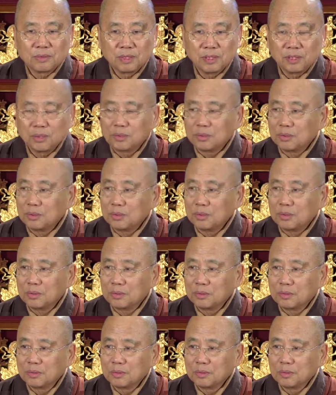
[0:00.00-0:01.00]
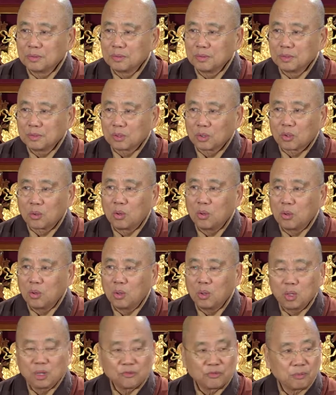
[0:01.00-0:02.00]
into the
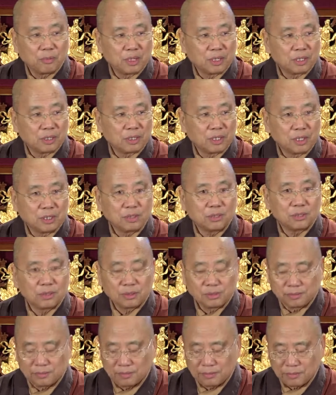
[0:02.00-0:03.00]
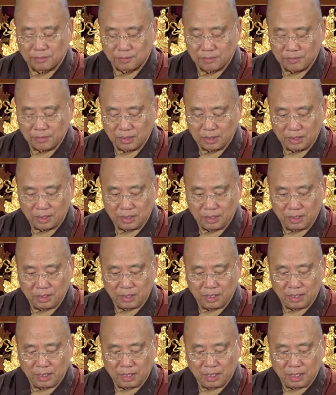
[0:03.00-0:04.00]
core of the meditation.
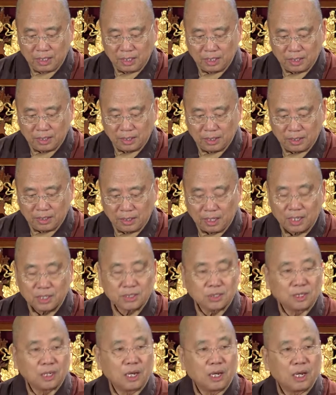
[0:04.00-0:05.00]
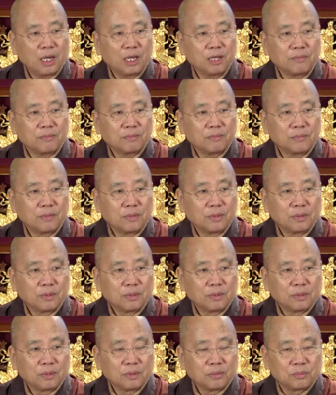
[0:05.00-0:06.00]
Last time
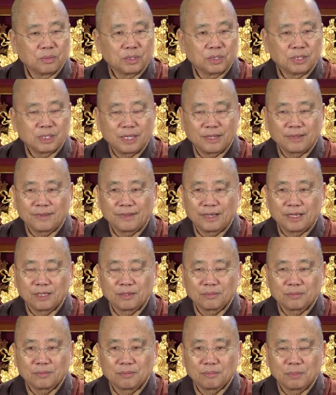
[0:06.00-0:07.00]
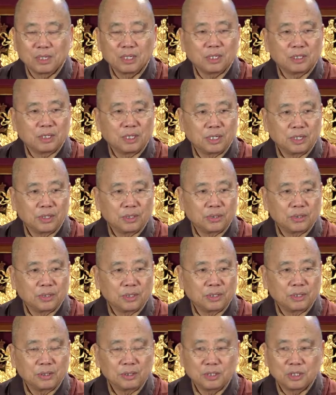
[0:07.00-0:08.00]
we said that
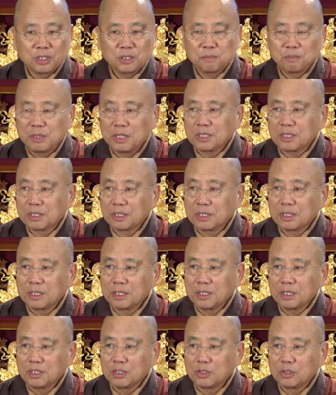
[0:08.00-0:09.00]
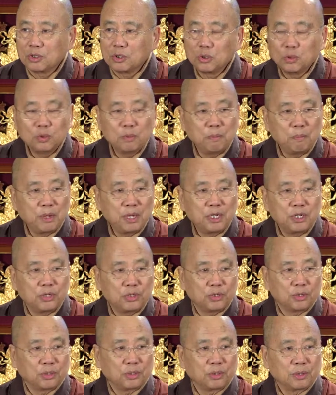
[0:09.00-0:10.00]
meditation is basically in two
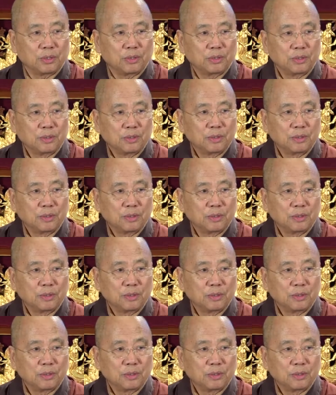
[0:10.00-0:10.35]
major